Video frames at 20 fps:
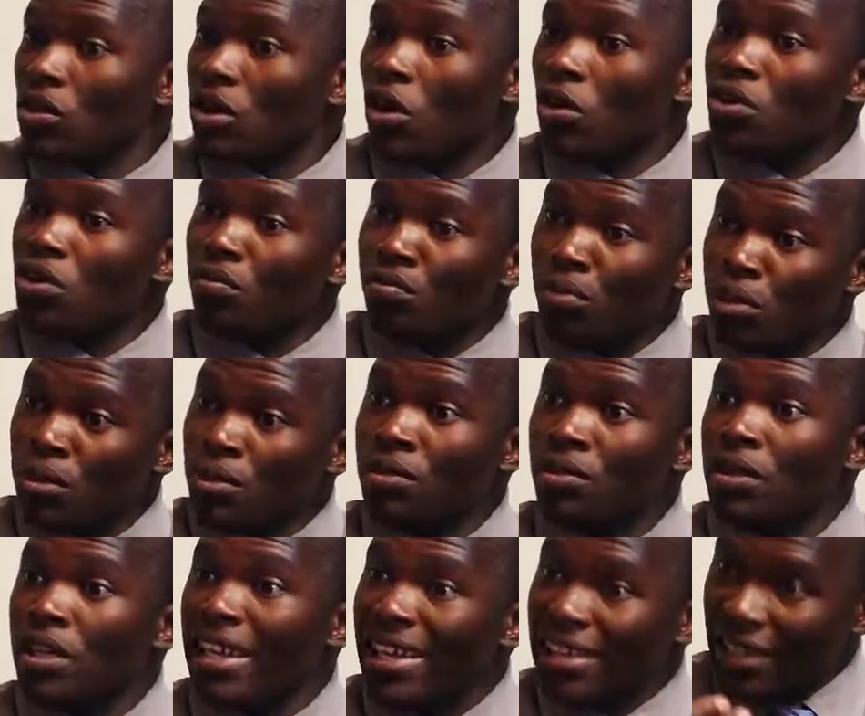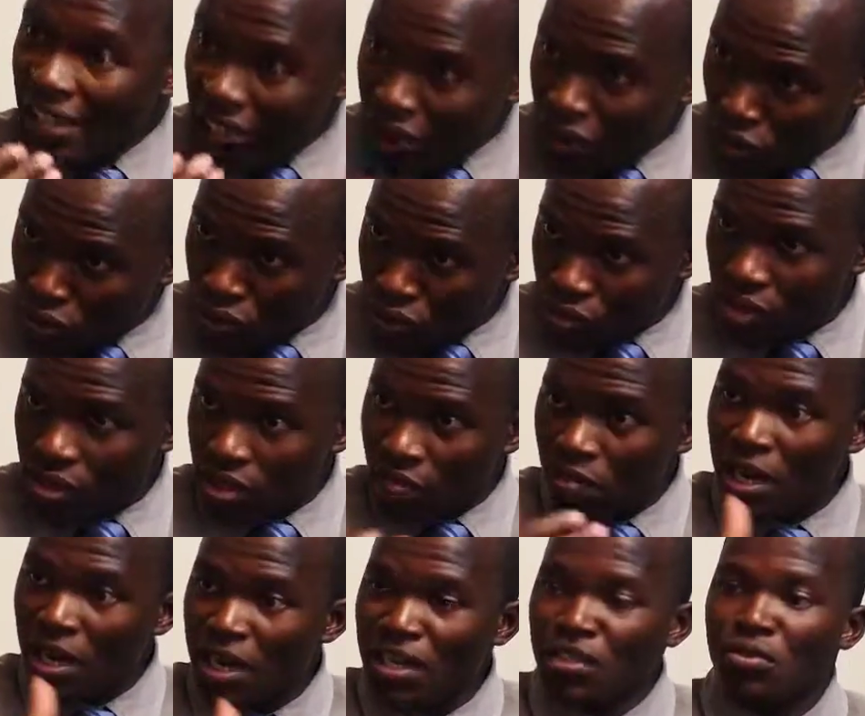on how your body handles the
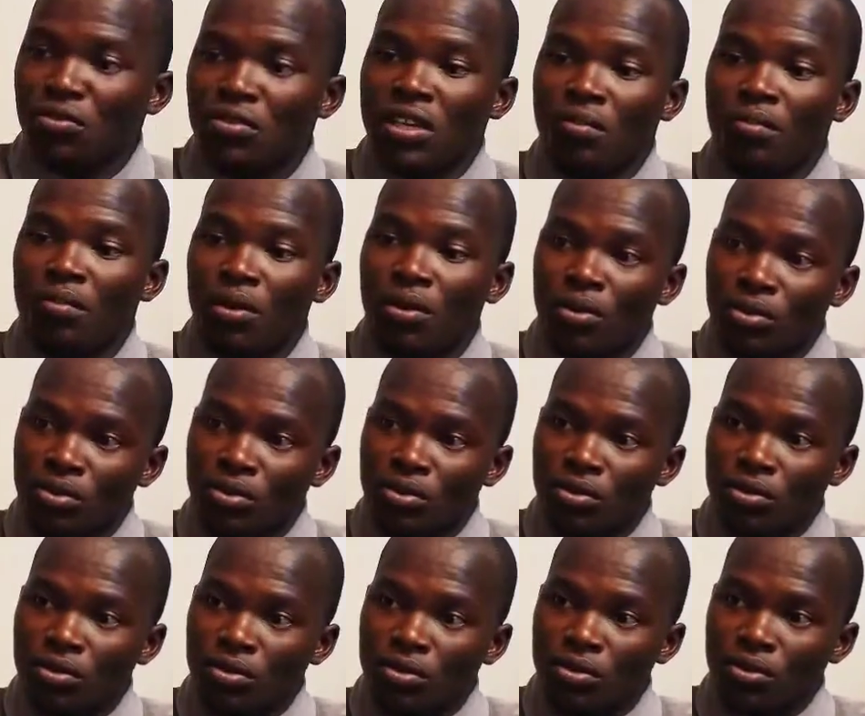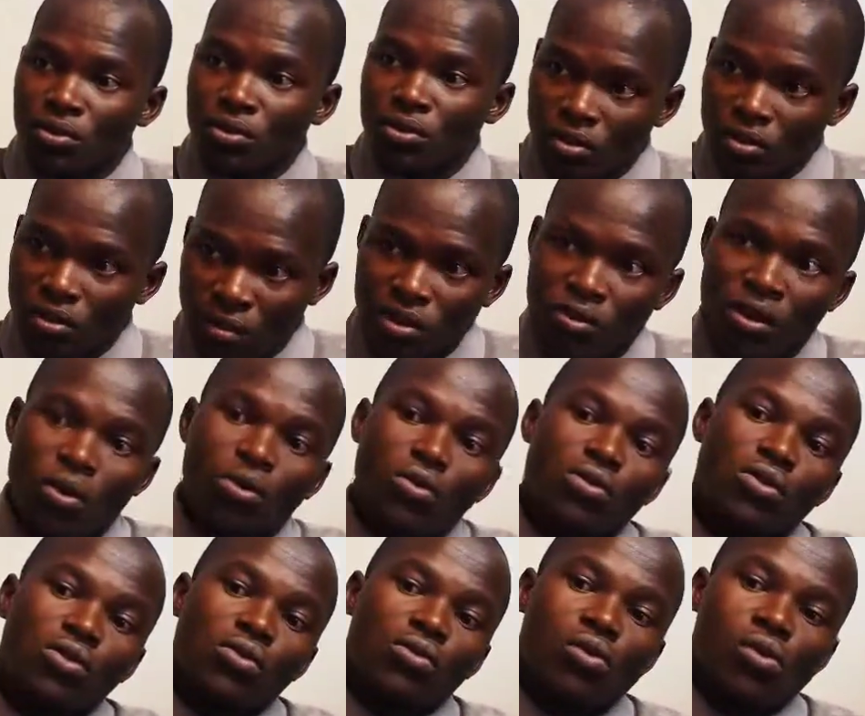blood sugar, because the blood sugar
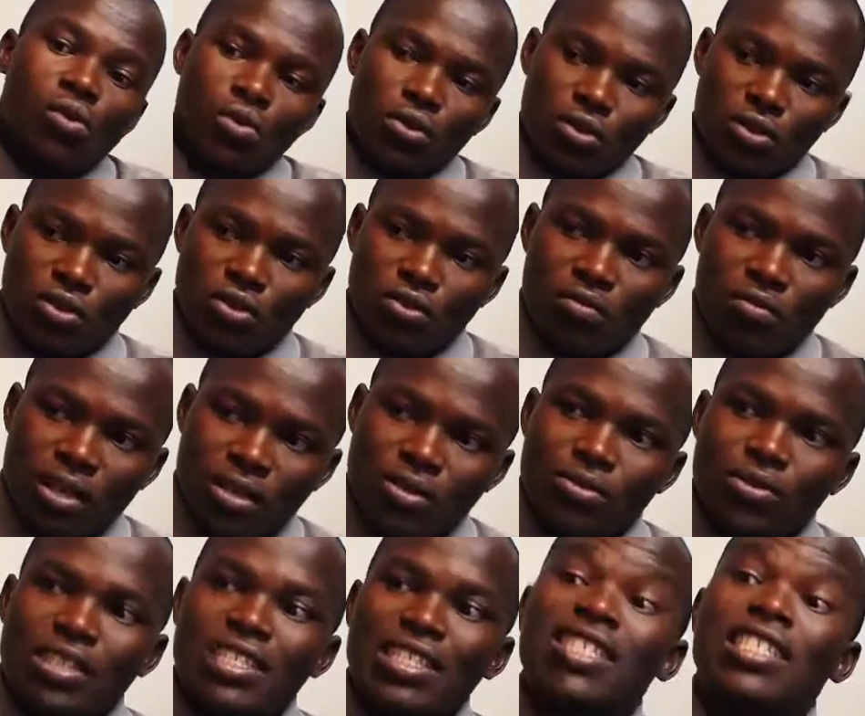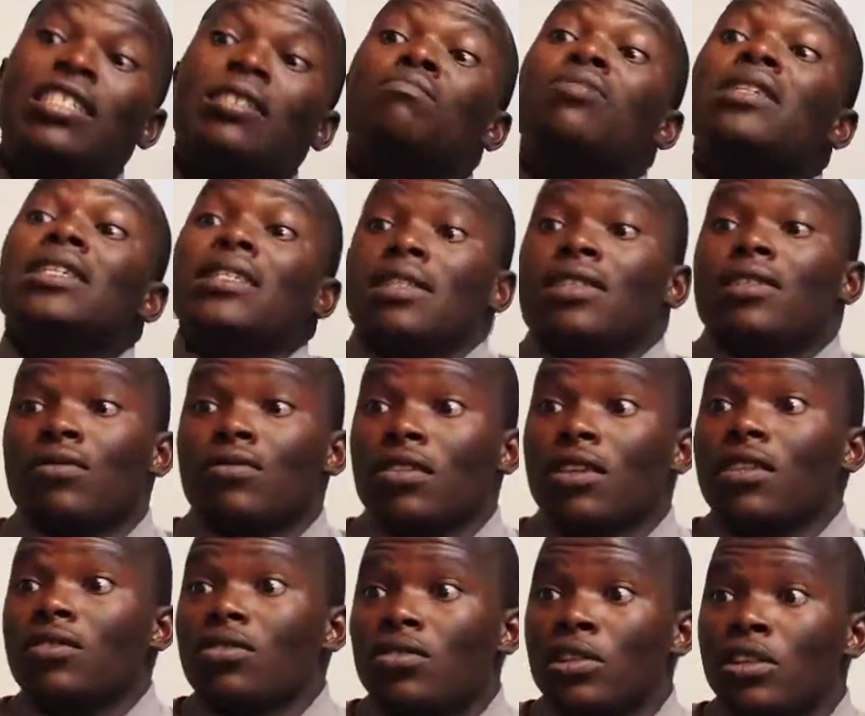also goes to your muscle independent of
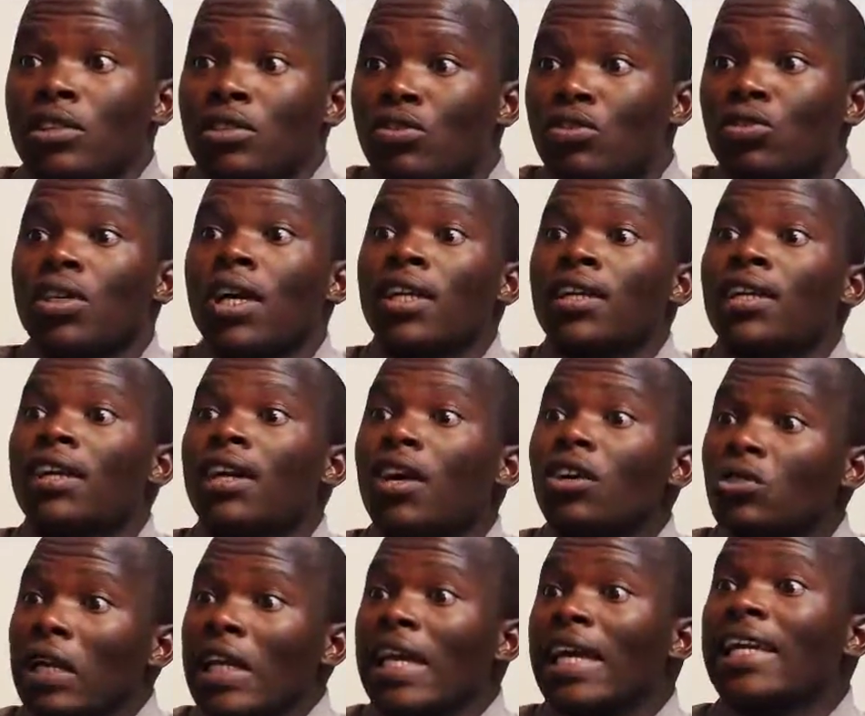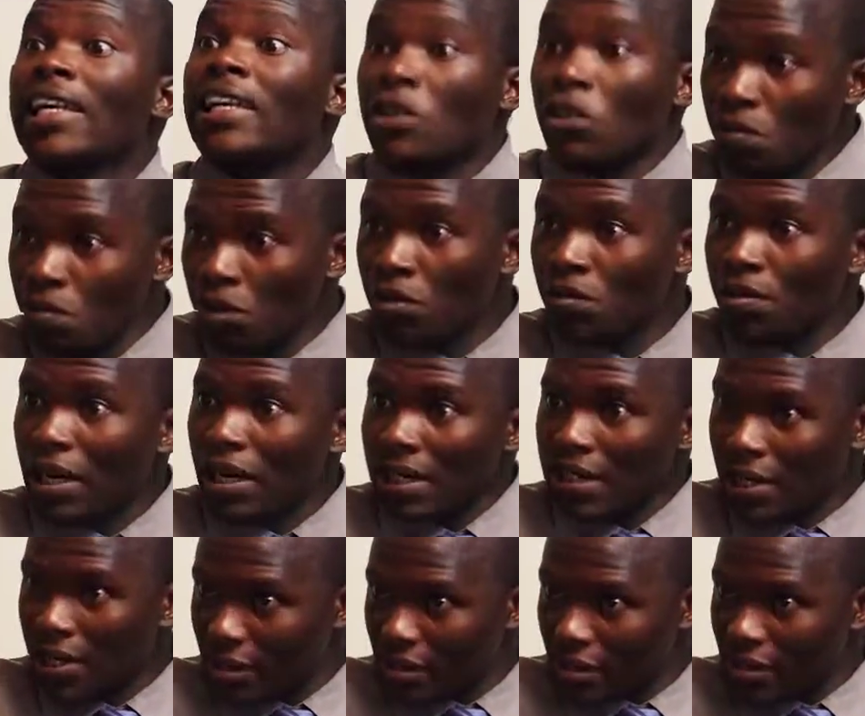the insulin. So you're actually like helping your
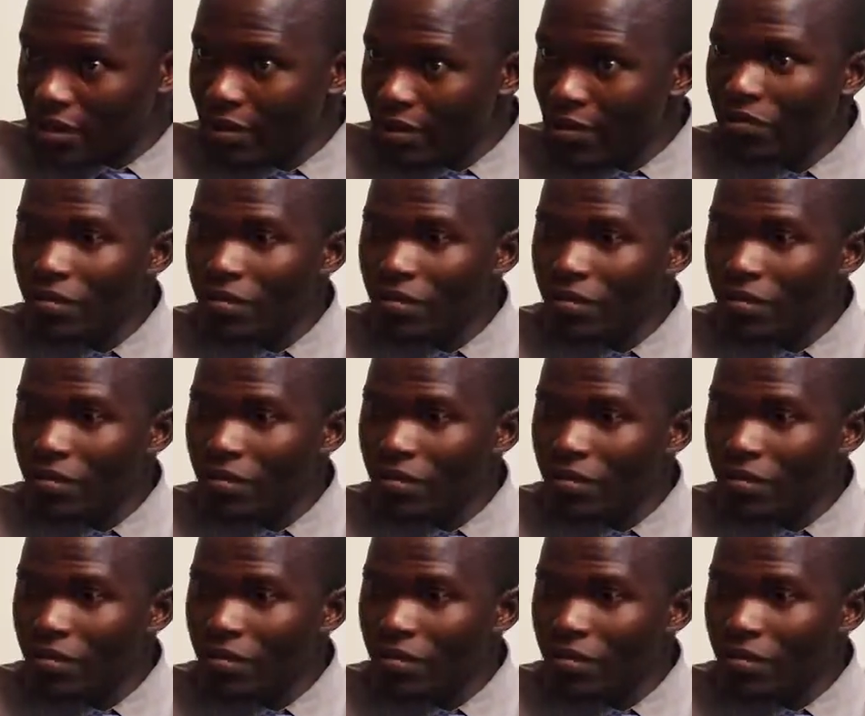pancreas.